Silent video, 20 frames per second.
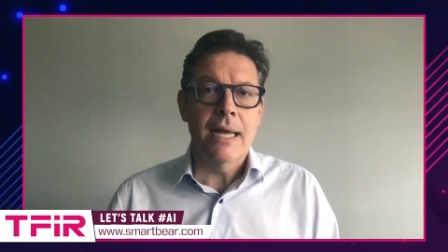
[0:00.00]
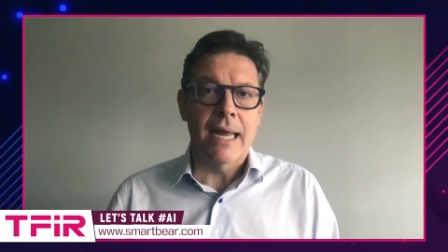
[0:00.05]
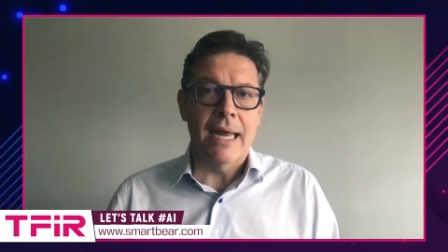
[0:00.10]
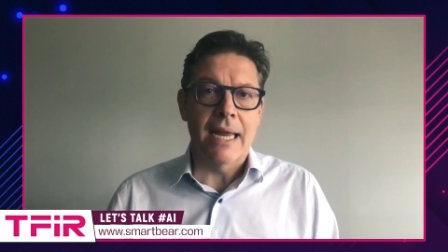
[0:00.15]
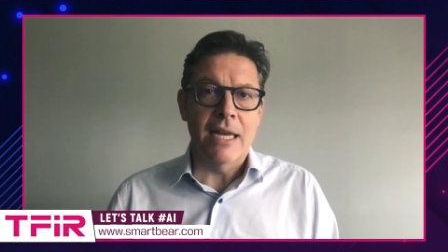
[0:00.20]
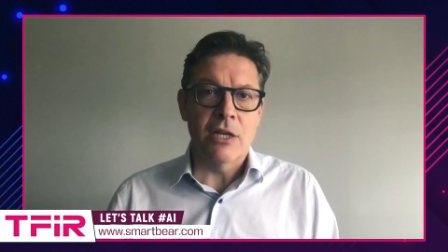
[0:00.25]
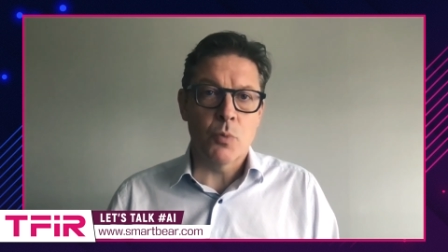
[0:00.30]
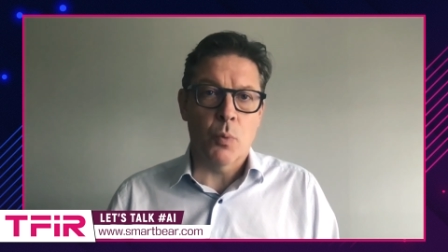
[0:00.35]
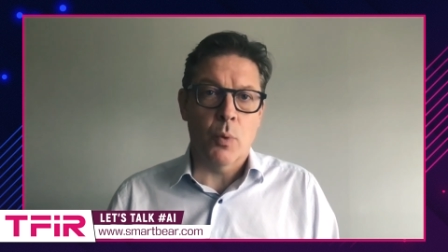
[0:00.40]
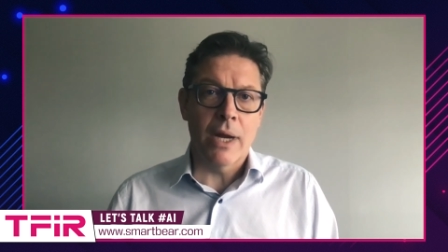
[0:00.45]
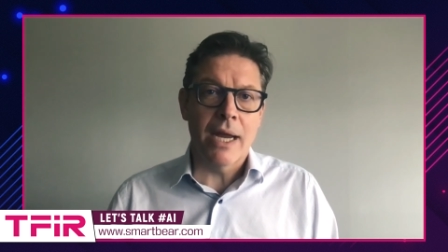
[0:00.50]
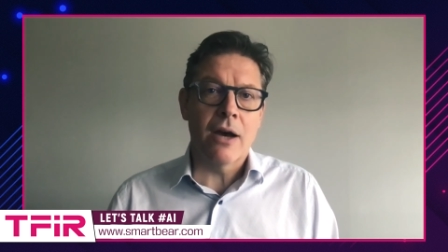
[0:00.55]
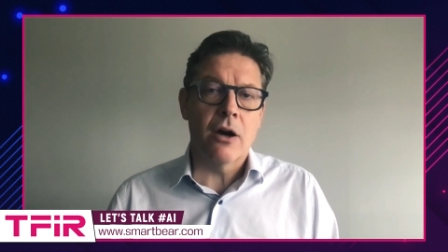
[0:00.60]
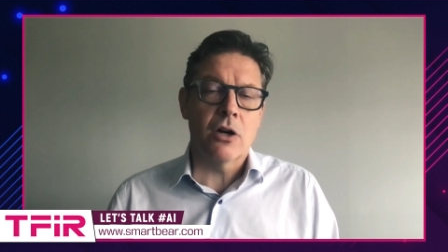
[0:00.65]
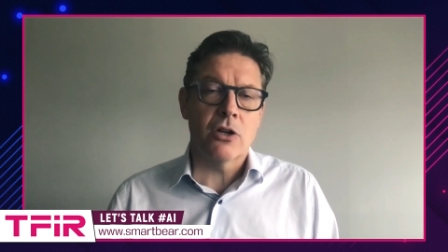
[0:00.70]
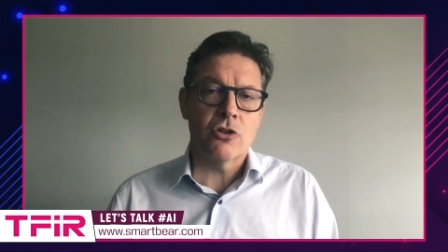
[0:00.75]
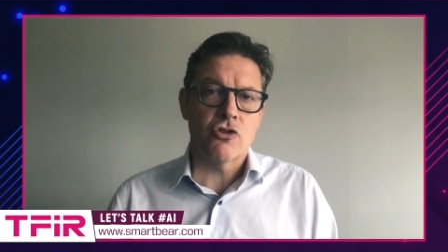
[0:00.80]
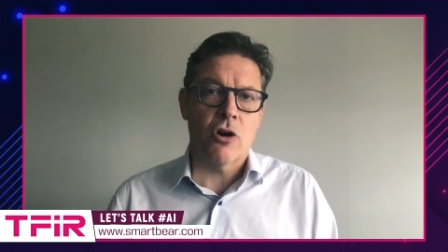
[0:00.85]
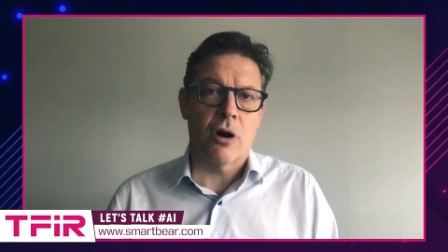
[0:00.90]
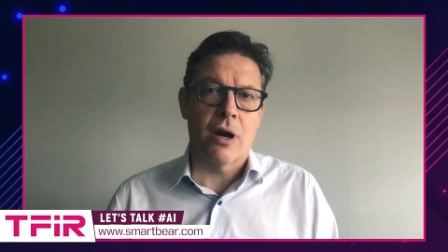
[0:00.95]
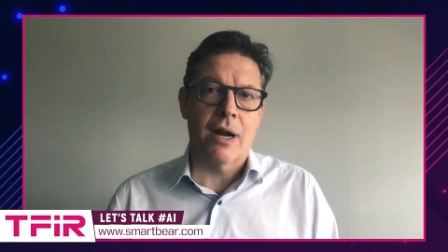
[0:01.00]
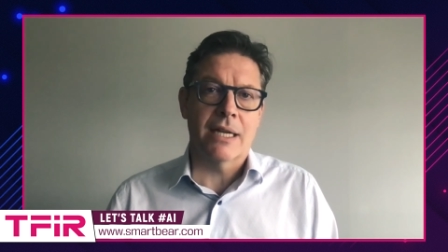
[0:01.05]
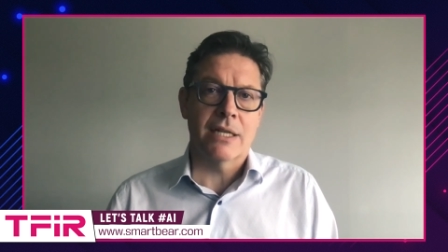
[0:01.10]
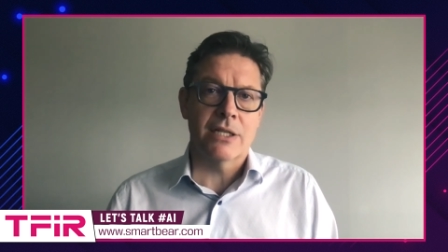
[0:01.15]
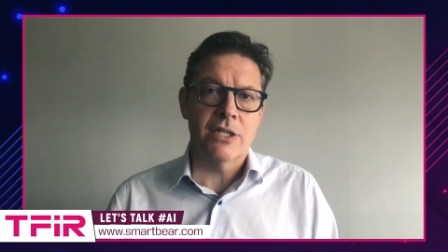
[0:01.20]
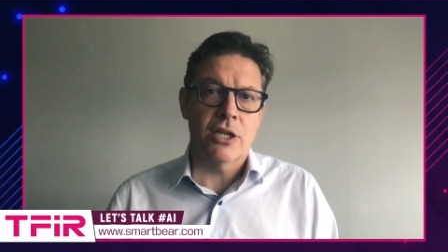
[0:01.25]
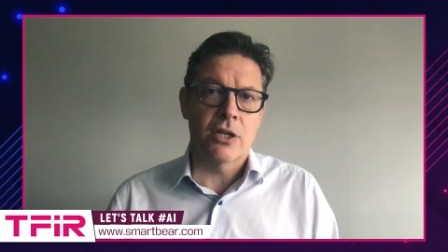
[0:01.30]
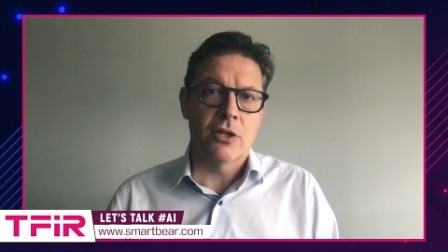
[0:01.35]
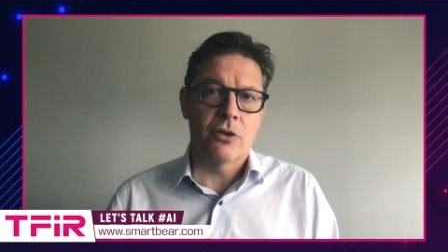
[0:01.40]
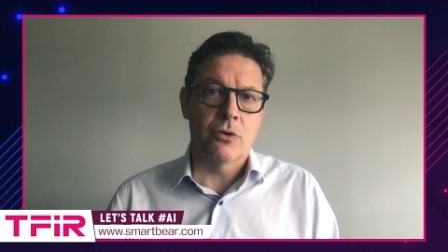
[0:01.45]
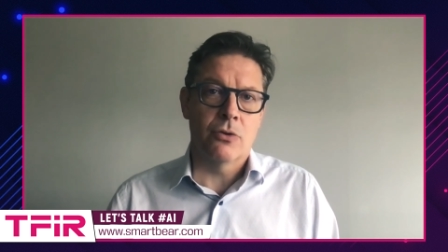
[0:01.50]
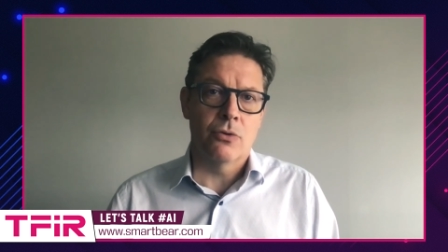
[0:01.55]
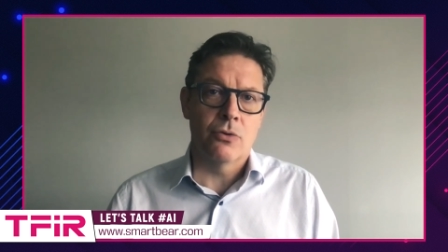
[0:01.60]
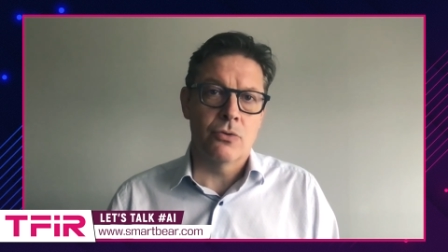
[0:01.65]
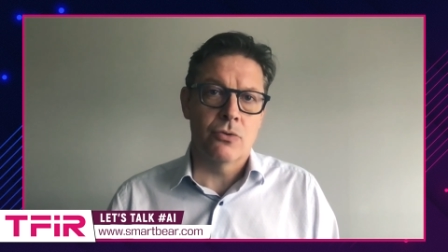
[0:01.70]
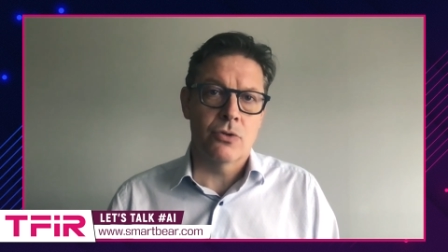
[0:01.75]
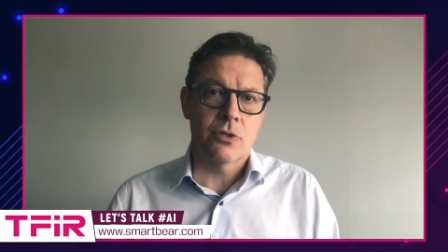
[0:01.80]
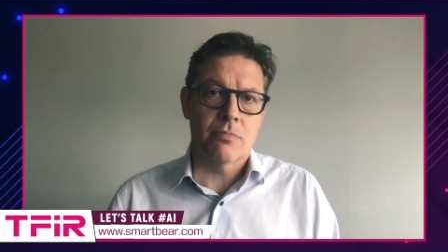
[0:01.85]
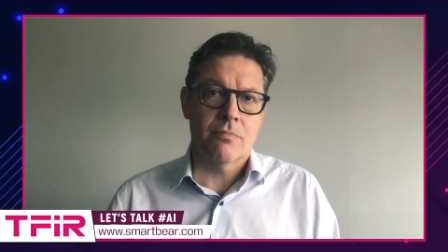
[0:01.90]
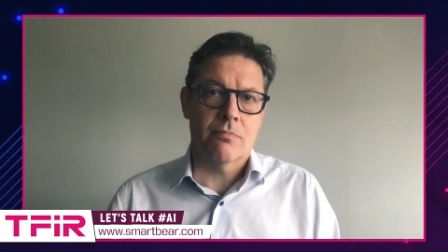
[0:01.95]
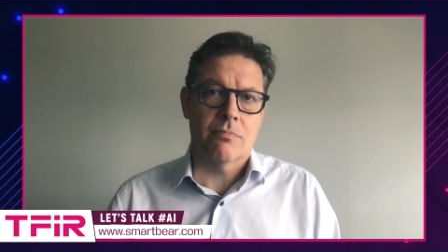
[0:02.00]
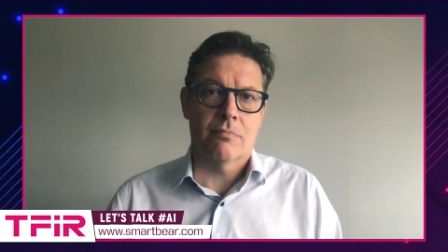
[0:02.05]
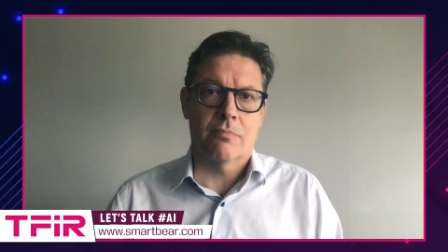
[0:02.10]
is we are trying to use